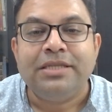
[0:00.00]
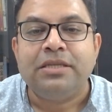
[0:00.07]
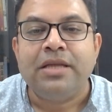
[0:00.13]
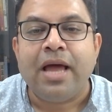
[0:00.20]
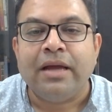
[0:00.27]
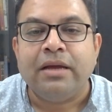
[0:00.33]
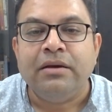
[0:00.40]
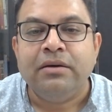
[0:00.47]
the
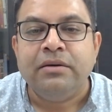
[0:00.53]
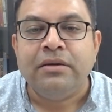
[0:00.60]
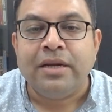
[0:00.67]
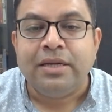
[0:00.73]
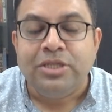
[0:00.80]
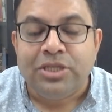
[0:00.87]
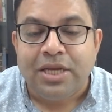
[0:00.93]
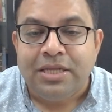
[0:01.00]
anger
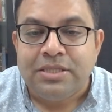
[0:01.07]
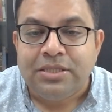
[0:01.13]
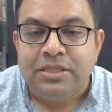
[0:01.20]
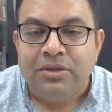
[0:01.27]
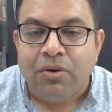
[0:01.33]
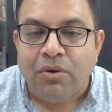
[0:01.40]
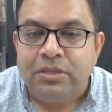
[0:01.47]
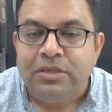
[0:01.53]
and jealousy,
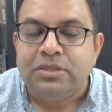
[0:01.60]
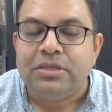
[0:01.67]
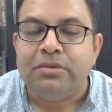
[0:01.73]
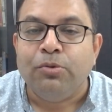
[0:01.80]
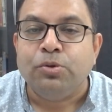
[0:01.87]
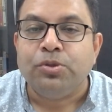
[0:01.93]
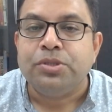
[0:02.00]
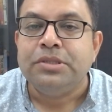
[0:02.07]
all these
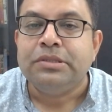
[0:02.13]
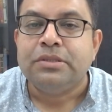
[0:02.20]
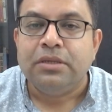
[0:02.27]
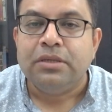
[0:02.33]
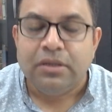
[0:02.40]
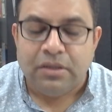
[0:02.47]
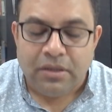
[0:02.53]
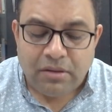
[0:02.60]
emotions,
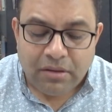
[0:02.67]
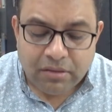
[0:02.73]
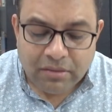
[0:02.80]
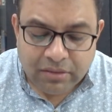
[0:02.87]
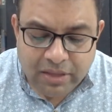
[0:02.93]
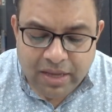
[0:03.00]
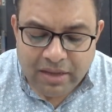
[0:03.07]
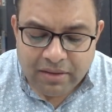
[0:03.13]

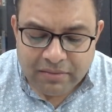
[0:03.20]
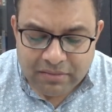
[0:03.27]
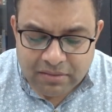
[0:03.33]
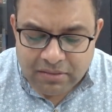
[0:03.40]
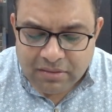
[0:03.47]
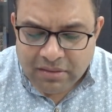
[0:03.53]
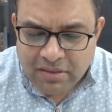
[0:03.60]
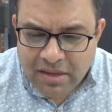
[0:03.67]
they,
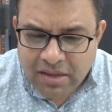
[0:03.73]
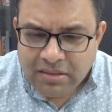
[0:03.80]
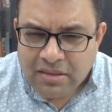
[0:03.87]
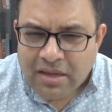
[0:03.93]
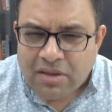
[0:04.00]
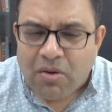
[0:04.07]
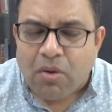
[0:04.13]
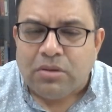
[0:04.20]
they,
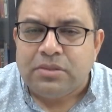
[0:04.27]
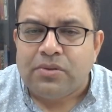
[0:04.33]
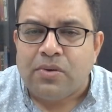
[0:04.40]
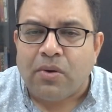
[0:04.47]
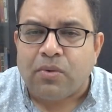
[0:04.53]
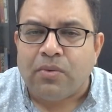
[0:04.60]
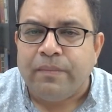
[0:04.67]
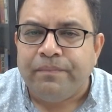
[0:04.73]
they cause
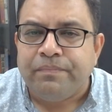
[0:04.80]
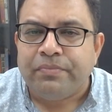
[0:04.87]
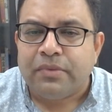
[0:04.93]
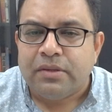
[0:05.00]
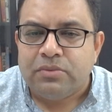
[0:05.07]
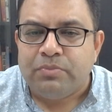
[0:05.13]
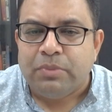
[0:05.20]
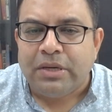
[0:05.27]
sorrow.
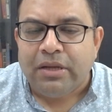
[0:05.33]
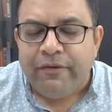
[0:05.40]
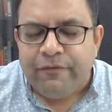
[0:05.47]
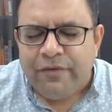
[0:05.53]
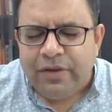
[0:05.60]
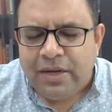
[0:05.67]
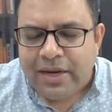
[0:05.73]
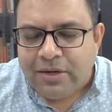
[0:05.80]
But
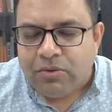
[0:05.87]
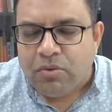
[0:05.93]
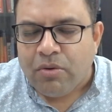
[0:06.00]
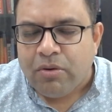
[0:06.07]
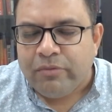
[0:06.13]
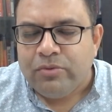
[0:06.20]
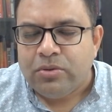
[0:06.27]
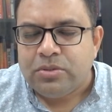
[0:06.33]
if we let go
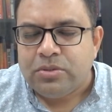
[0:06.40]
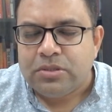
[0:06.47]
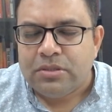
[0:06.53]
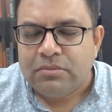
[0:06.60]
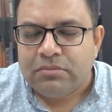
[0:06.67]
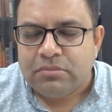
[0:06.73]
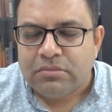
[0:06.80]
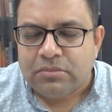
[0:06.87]
of those
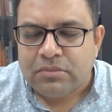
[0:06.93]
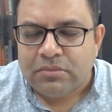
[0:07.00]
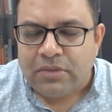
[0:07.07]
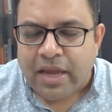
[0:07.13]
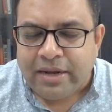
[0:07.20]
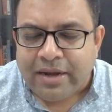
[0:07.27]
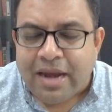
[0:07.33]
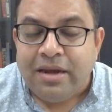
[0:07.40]

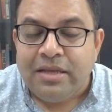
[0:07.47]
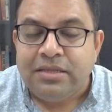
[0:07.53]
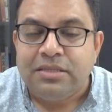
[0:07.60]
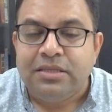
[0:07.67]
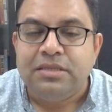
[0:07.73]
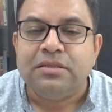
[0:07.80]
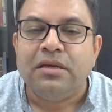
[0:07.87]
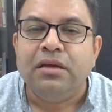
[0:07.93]

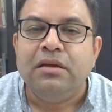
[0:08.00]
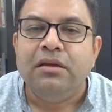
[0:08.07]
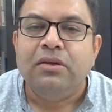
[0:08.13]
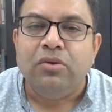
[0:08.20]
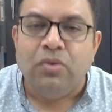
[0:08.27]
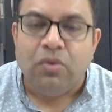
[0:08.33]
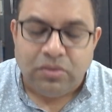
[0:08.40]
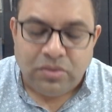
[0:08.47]
tendencies,
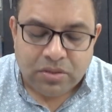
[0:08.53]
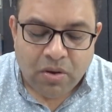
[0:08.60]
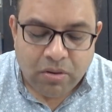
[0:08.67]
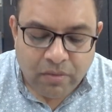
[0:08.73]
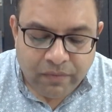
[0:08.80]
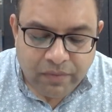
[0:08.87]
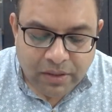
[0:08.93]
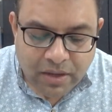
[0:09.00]
no
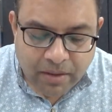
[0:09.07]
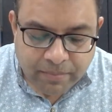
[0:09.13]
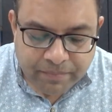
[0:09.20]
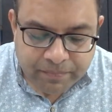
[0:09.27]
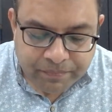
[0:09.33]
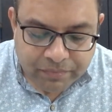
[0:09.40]
sorrow will come.